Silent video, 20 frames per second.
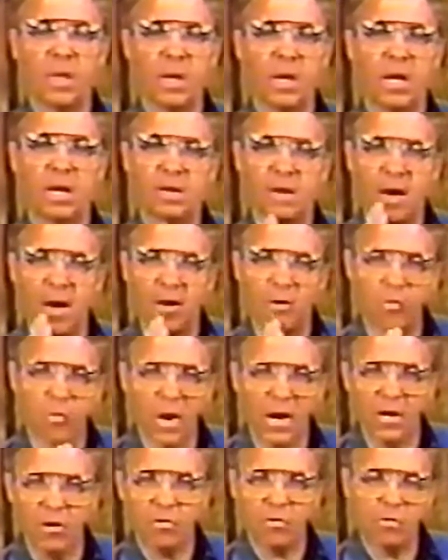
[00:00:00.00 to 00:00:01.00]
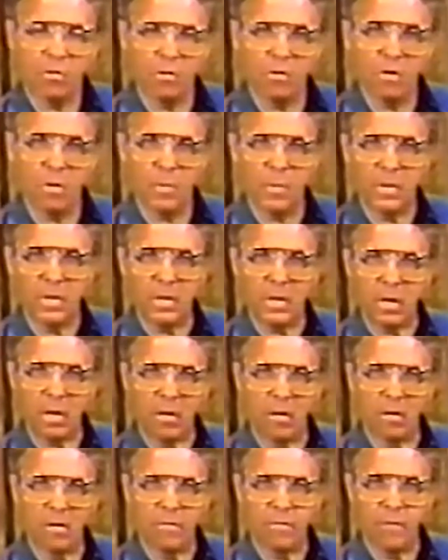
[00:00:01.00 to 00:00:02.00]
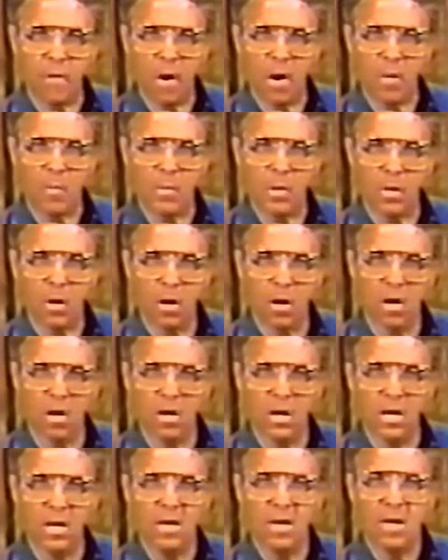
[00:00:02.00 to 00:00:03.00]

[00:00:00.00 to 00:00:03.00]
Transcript: it cut right through a particular farmyard,